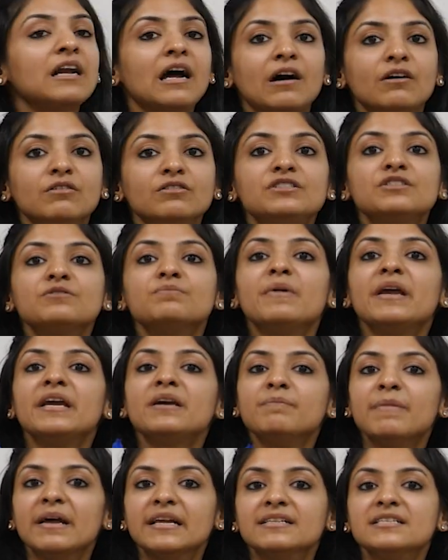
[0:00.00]
clouds
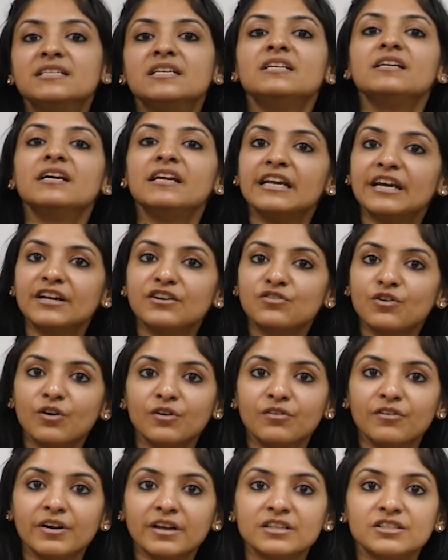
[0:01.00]
make benzene
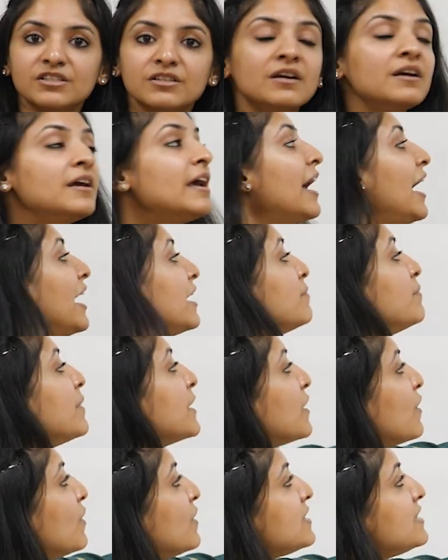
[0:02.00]
electron rich and
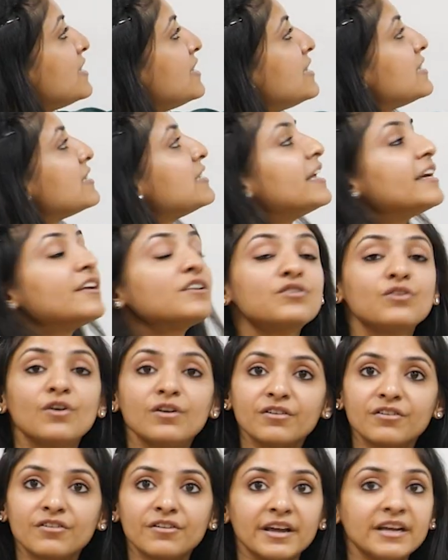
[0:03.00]
because it is
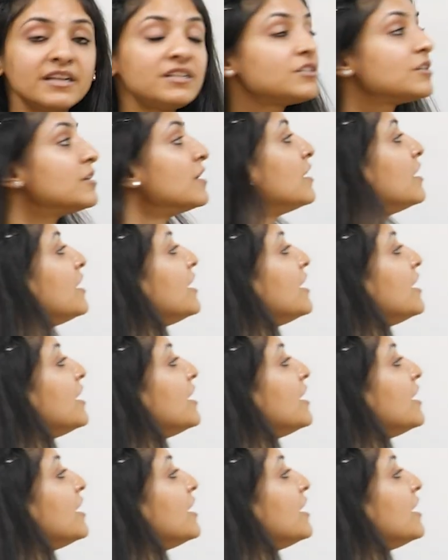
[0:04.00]
electron rich,